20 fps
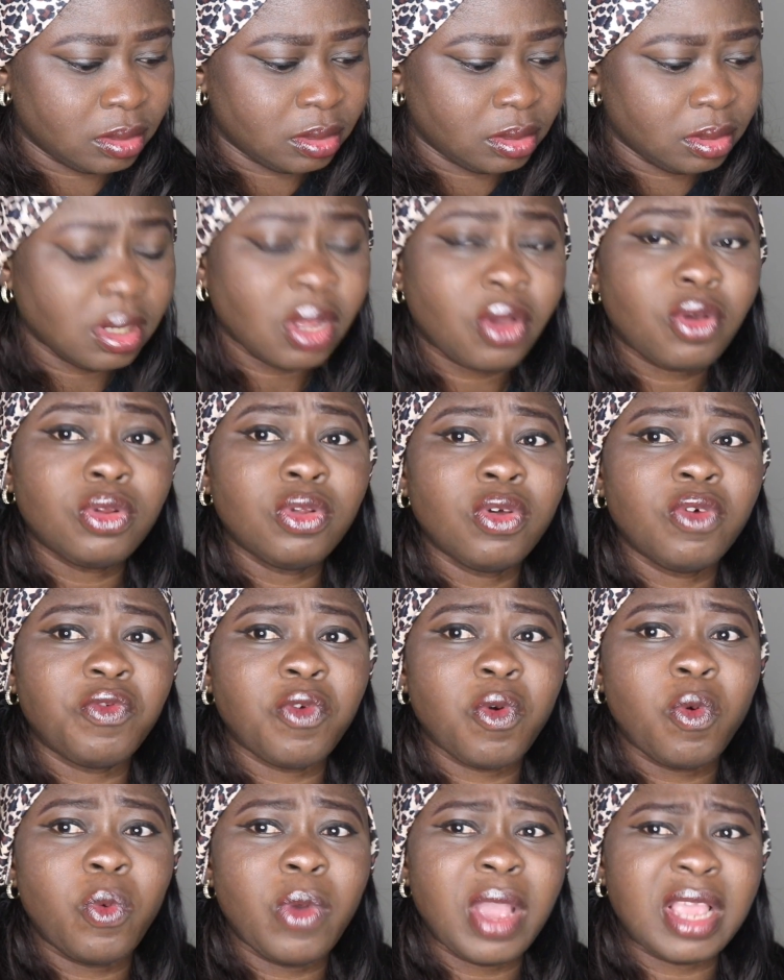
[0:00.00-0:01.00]
They couldn't
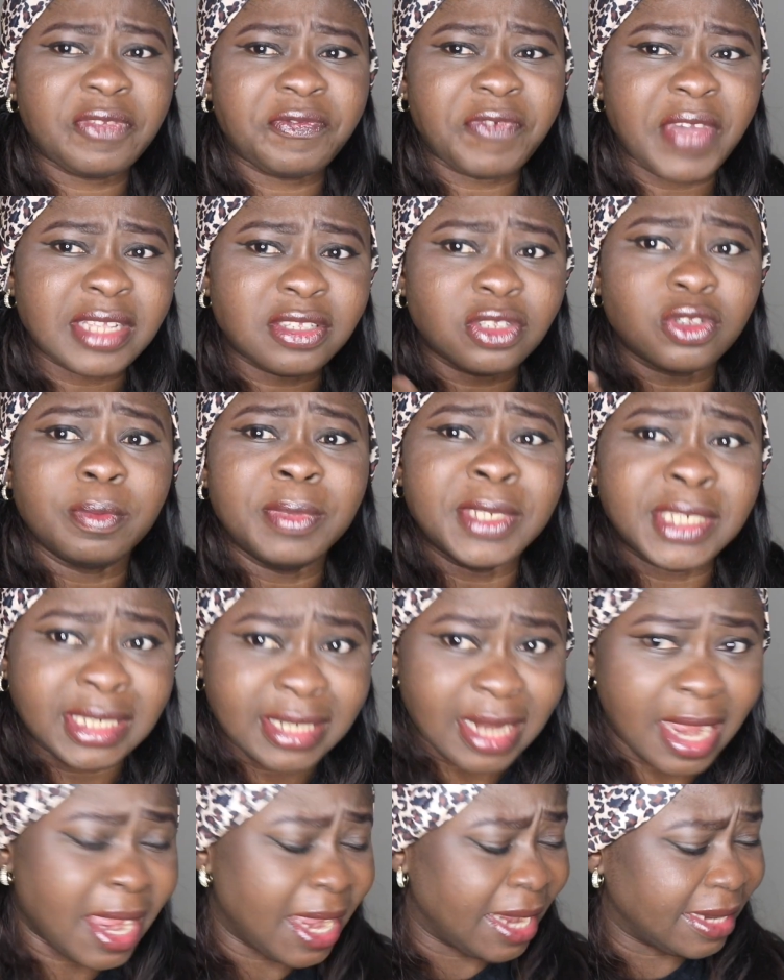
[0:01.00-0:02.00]
even wait for it to be
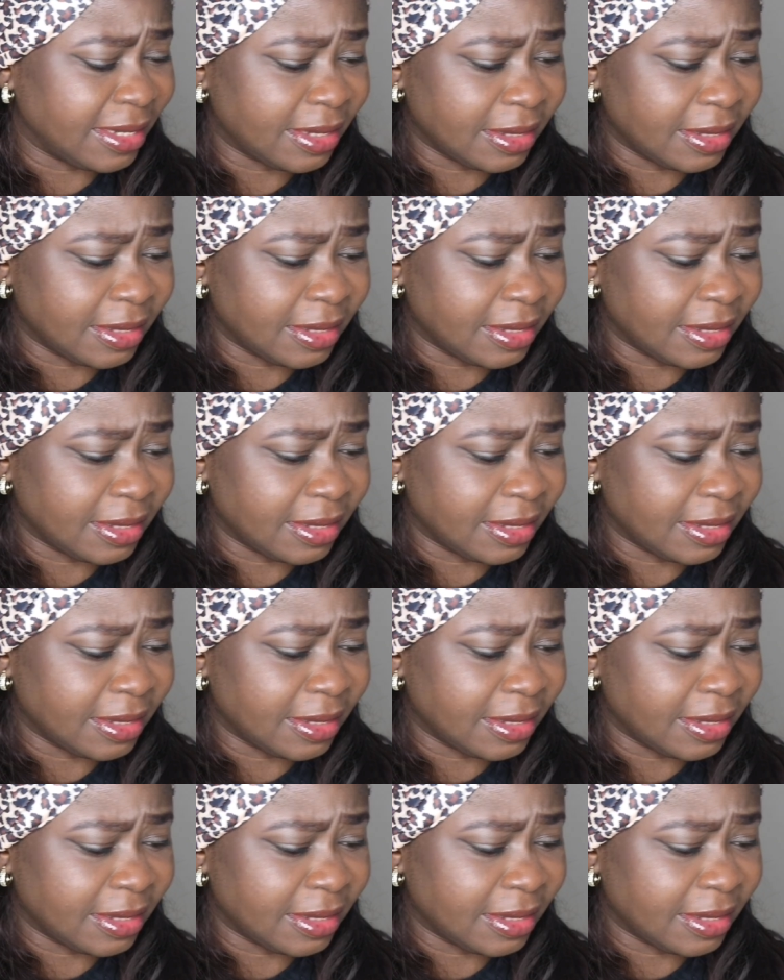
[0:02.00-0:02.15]
shared.